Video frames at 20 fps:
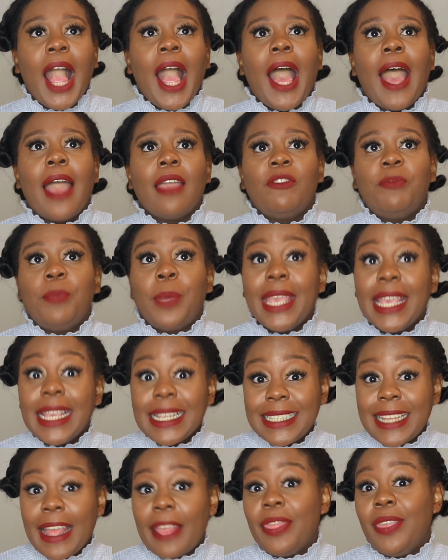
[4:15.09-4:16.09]
I've
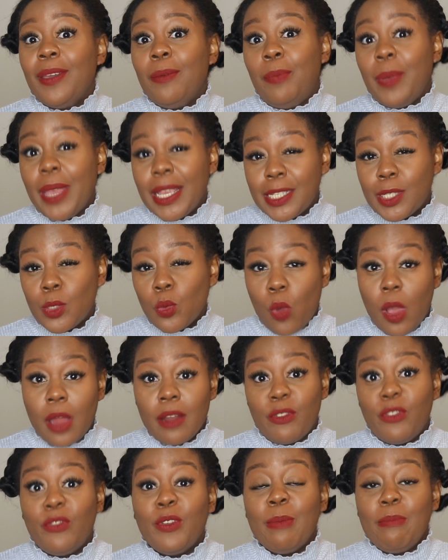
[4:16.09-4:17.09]
picked the best one
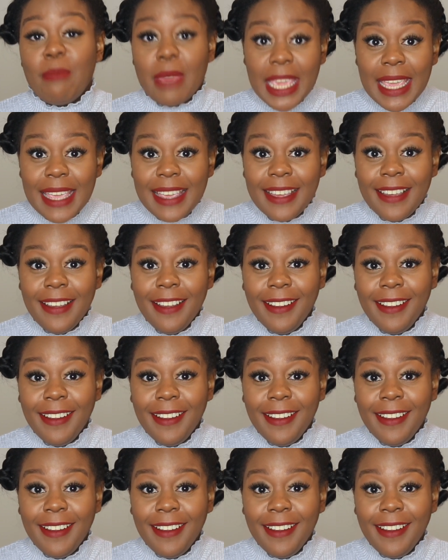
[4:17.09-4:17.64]
for me.